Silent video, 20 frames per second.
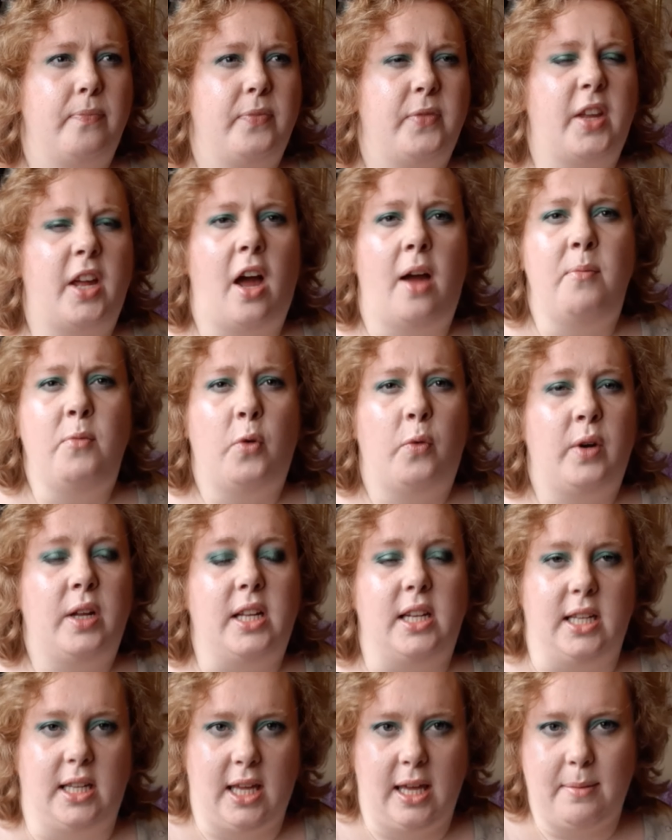that I'm not really
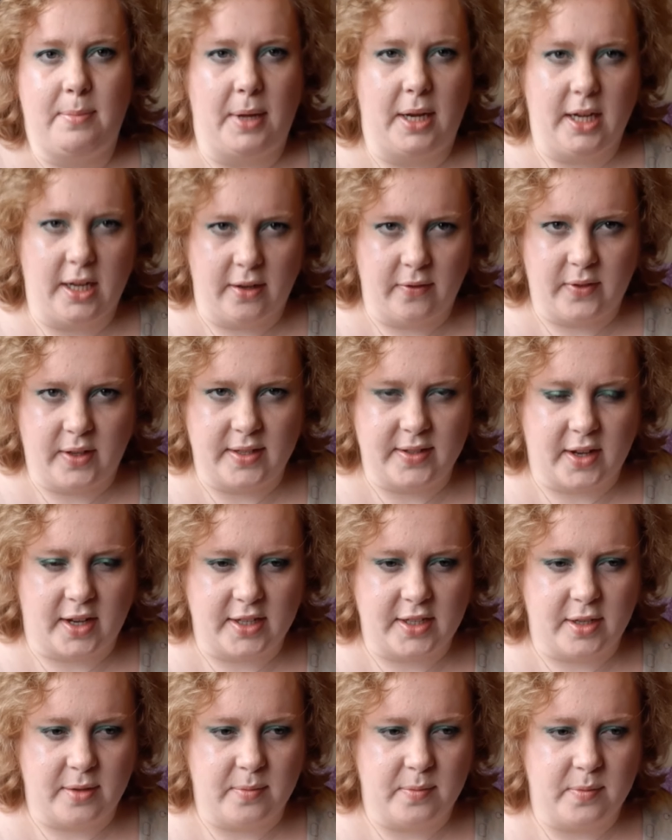going to keep any of these
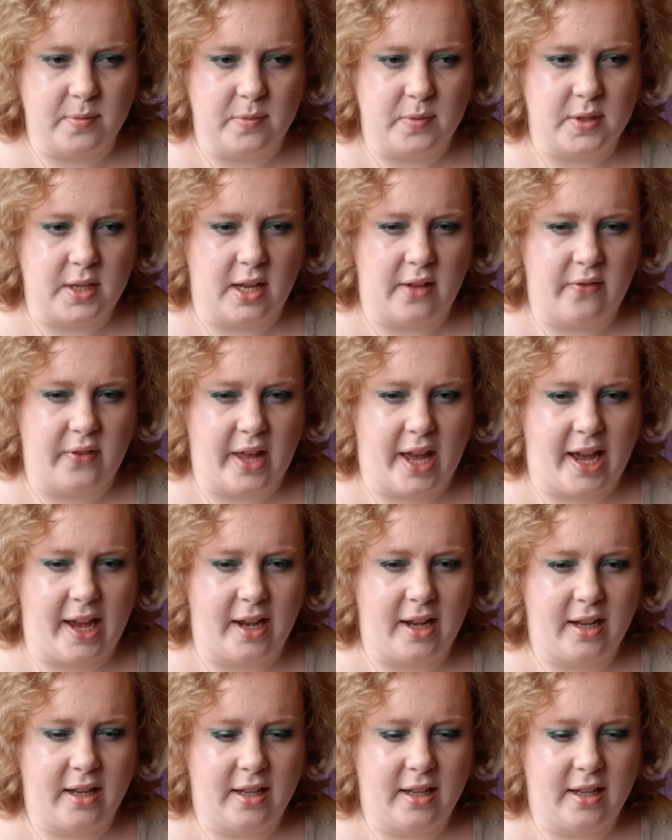items, and that